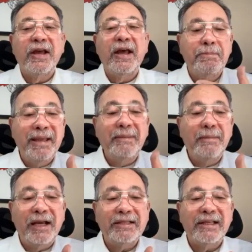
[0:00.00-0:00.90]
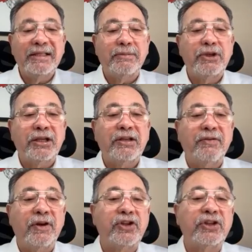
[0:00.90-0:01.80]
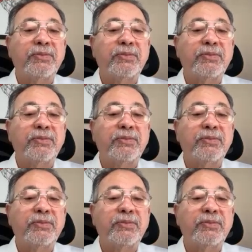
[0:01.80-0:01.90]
minimizing the objective function.